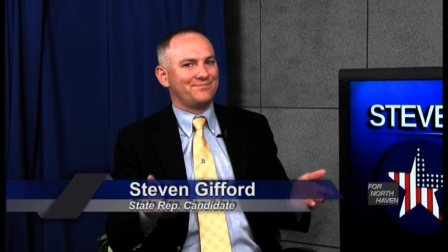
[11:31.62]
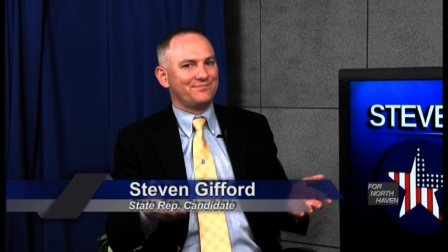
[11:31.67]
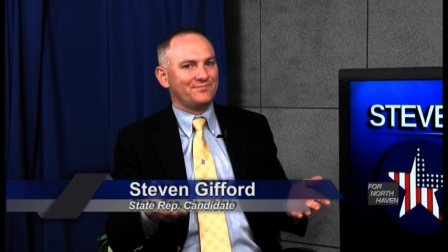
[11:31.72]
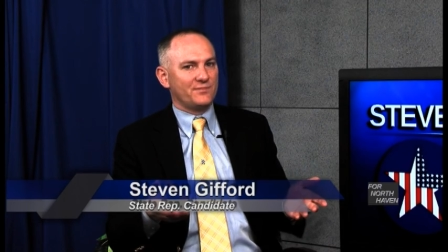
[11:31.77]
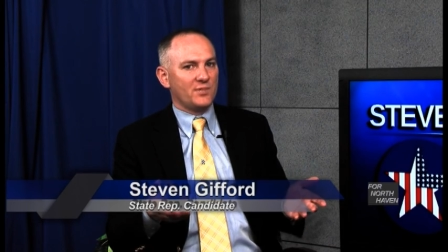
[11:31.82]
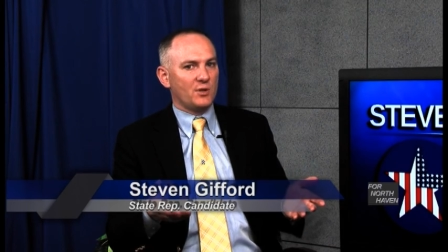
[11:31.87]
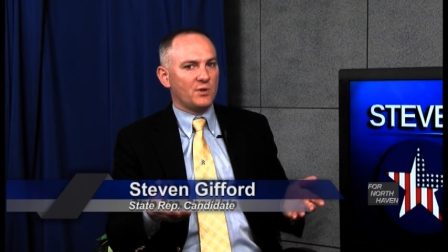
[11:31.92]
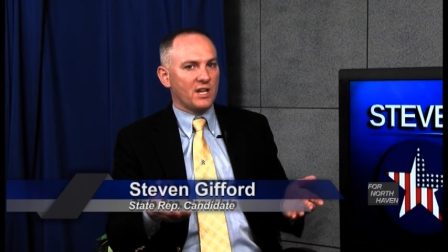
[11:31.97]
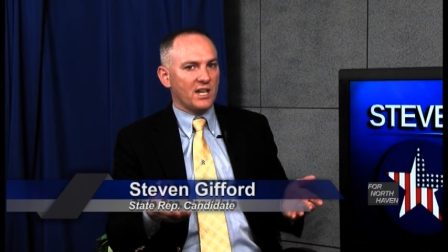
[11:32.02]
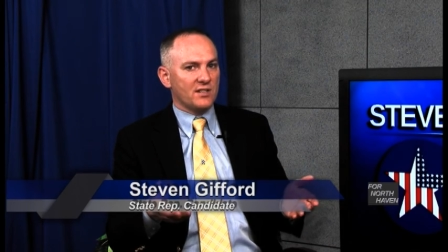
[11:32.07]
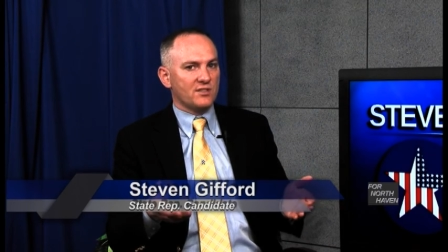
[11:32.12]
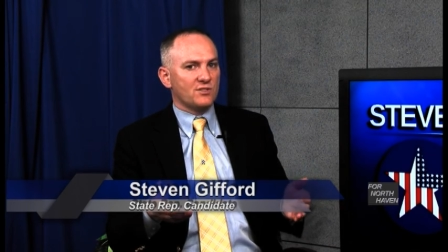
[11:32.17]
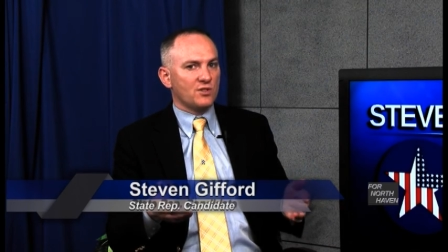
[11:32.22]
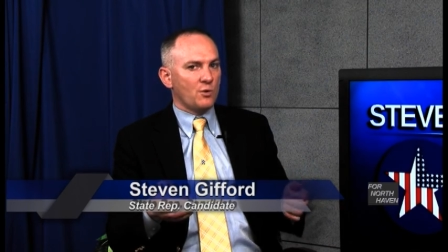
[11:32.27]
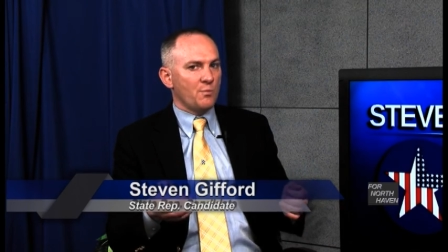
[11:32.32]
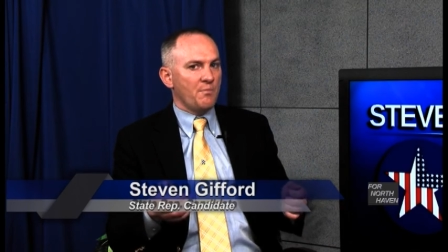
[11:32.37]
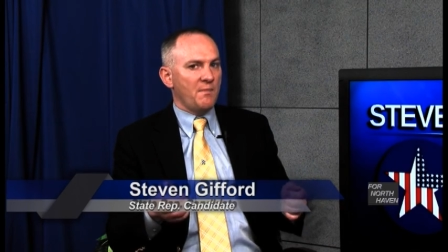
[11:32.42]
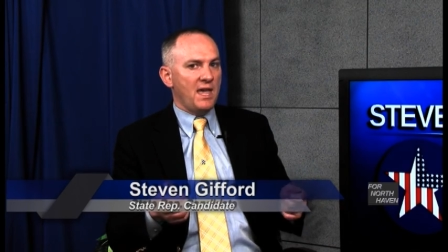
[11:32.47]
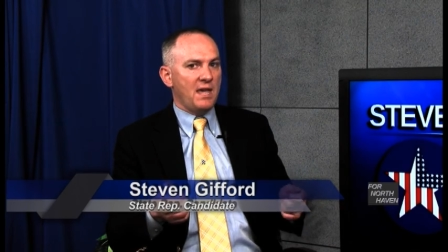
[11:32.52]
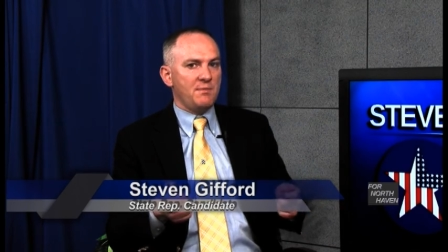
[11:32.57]
okay, so
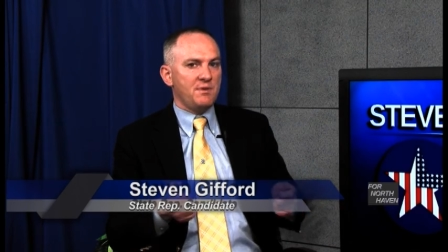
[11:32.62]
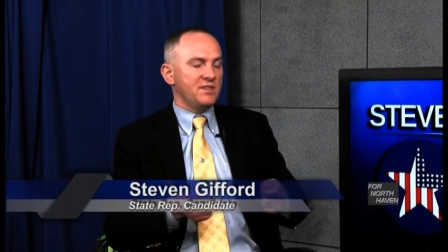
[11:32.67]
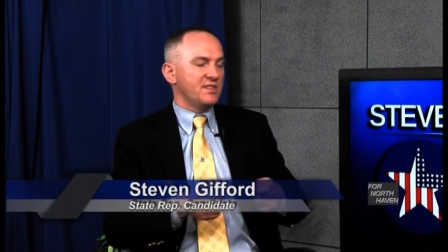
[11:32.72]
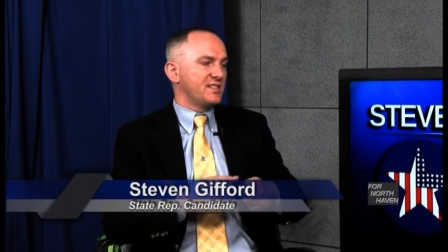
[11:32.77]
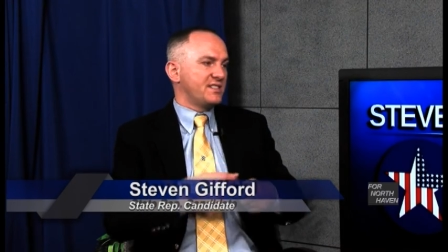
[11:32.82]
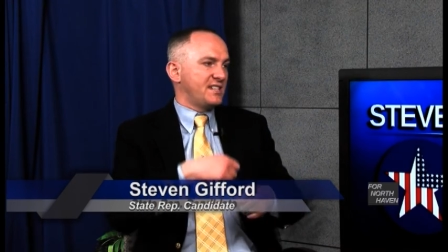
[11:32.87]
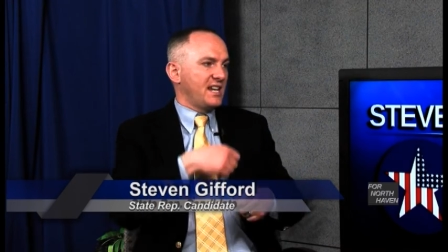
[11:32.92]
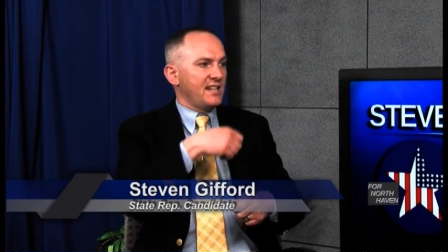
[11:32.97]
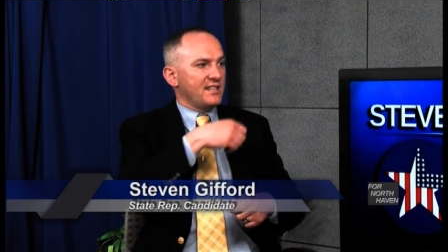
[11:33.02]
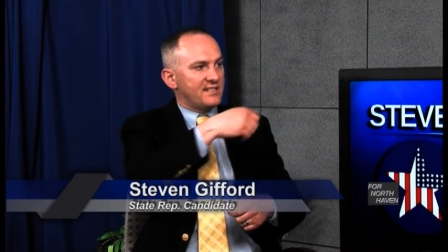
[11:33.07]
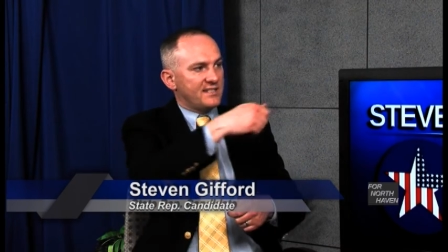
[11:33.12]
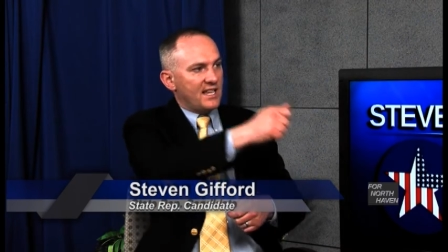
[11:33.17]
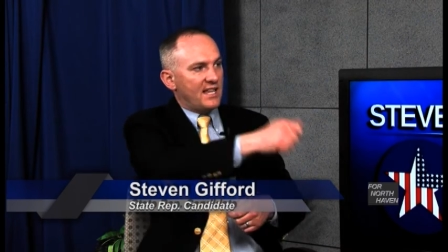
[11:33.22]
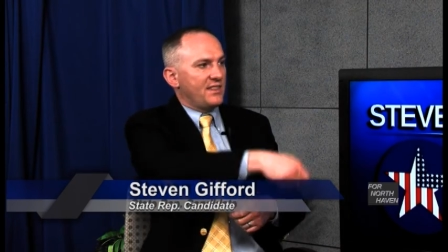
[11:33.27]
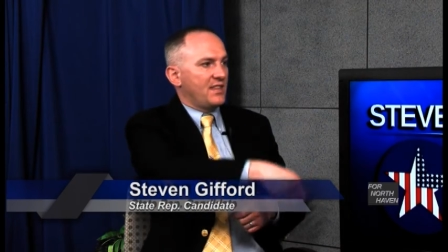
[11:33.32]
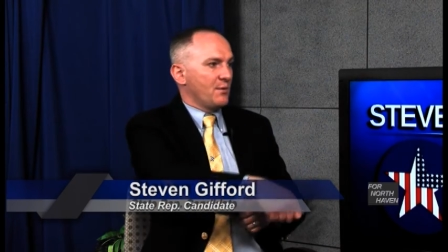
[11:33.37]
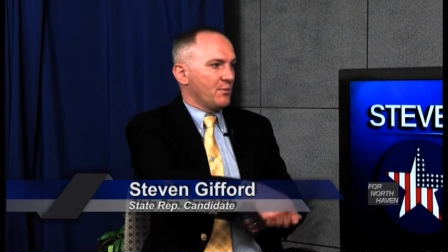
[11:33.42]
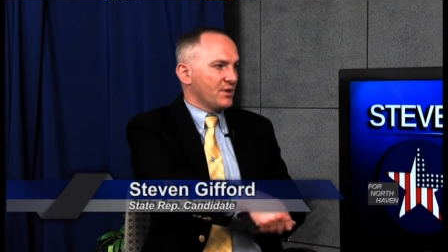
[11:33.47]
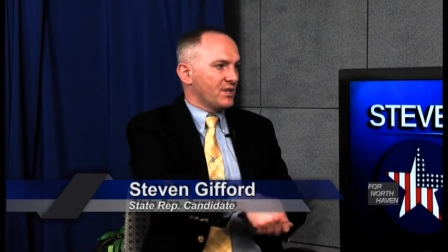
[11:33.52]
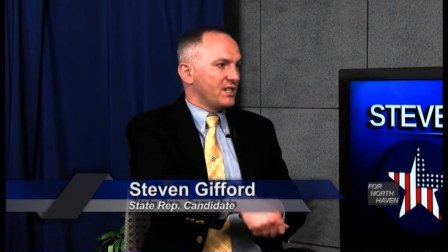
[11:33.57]
maybe the state said
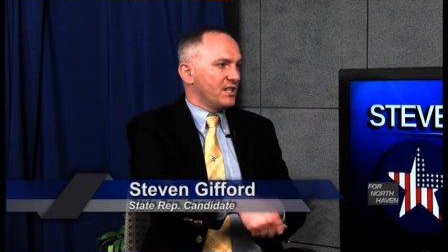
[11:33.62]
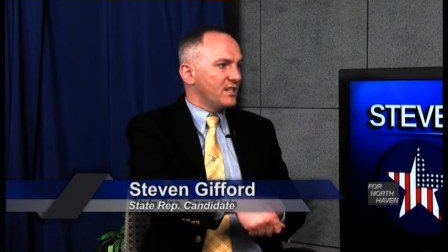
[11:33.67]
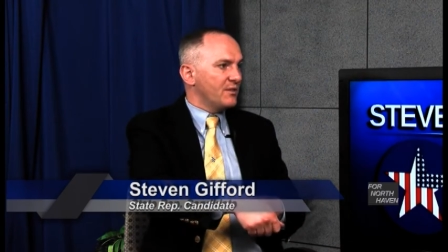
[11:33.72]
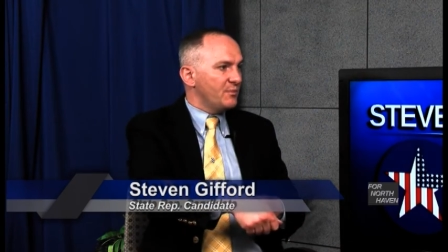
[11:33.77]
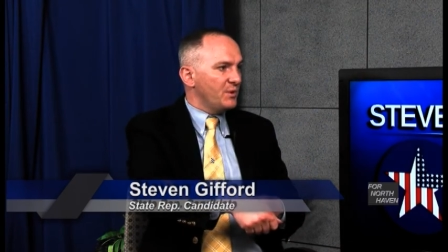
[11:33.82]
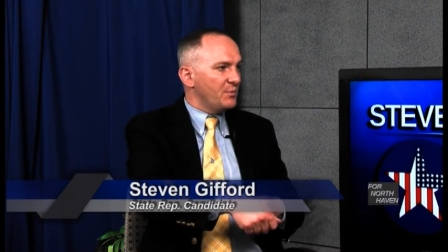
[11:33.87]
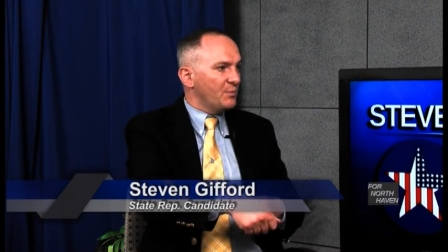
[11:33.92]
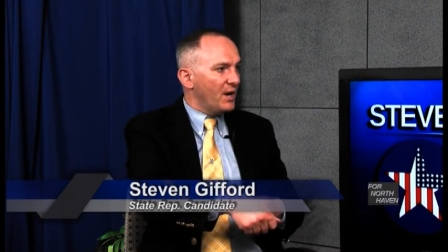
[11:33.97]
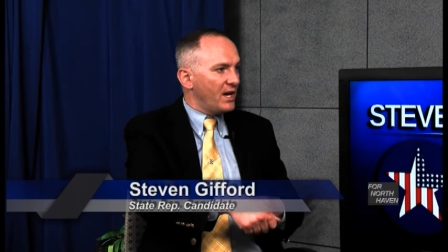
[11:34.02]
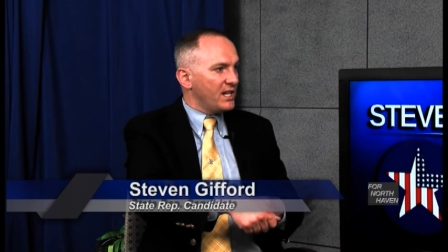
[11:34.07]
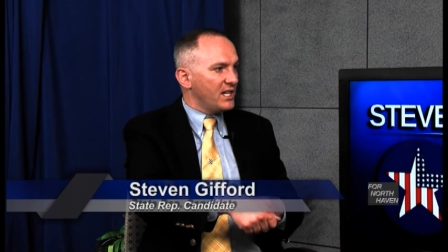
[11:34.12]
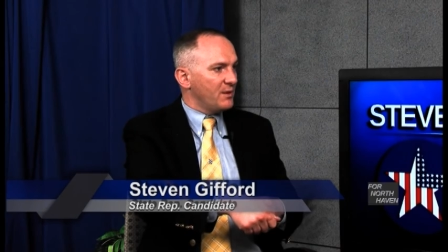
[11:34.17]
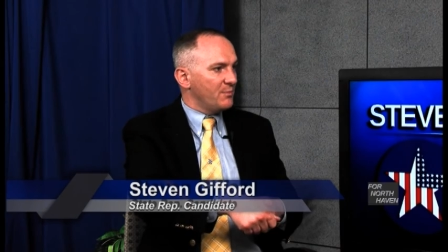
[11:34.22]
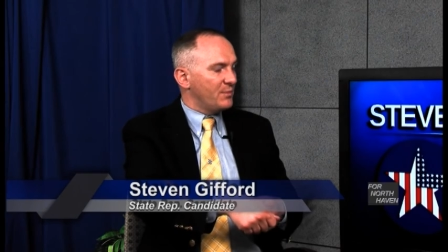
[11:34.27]
they were going to give me money,